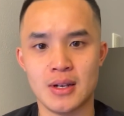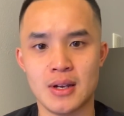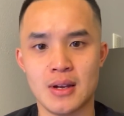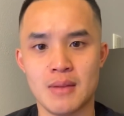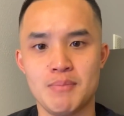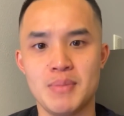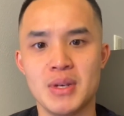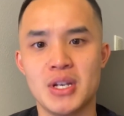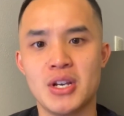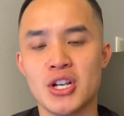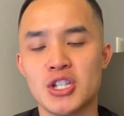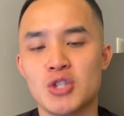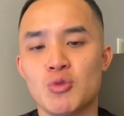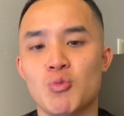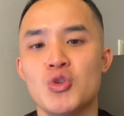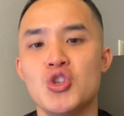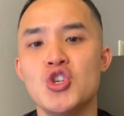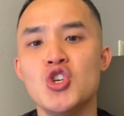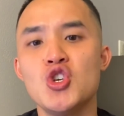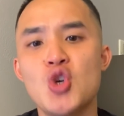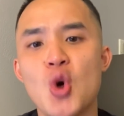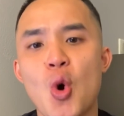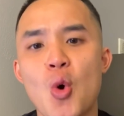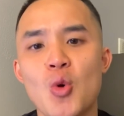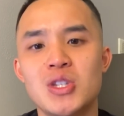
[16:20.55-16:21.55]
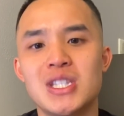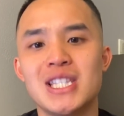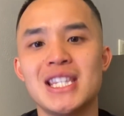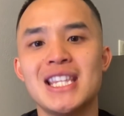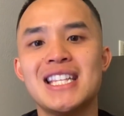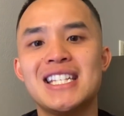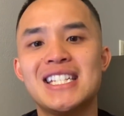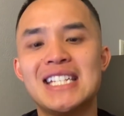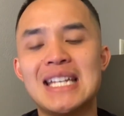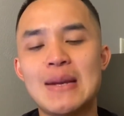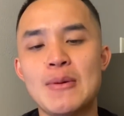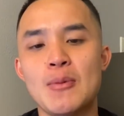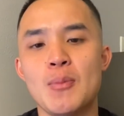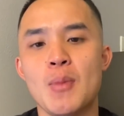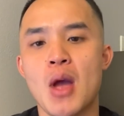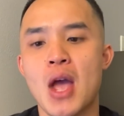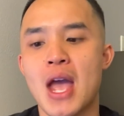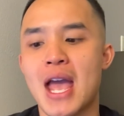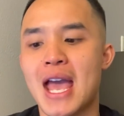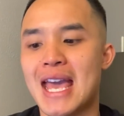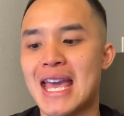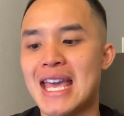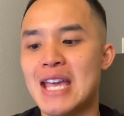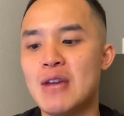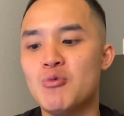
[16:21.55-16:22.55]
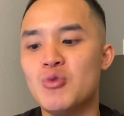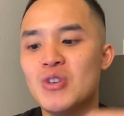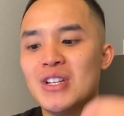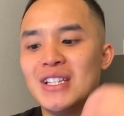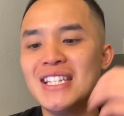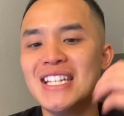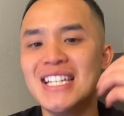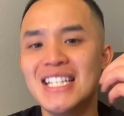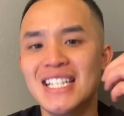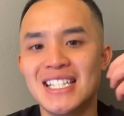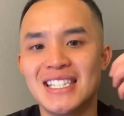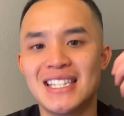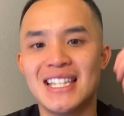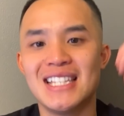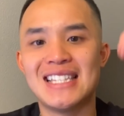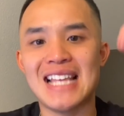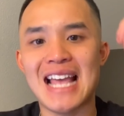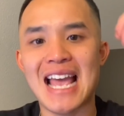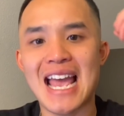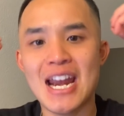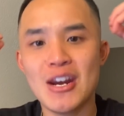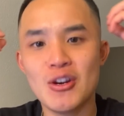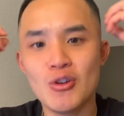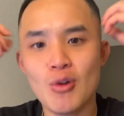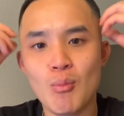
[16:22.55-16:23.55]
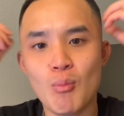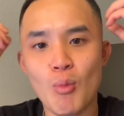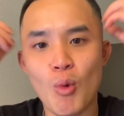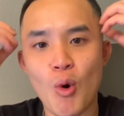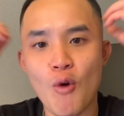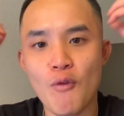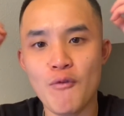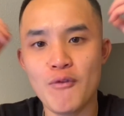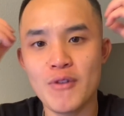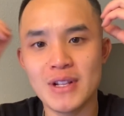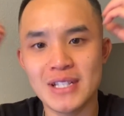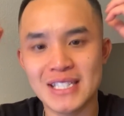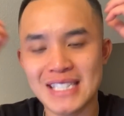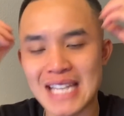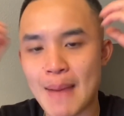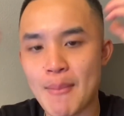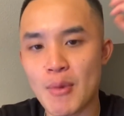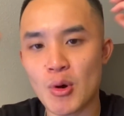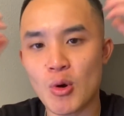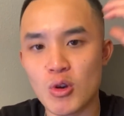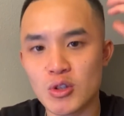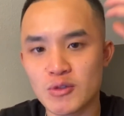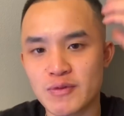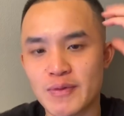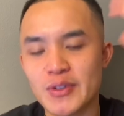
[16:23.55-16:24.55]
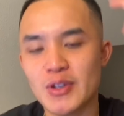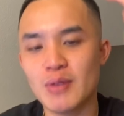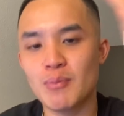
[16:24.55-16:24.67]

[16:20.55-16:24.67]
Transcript: Because when you go to the gym, it releases this endomorphins, chemicals from your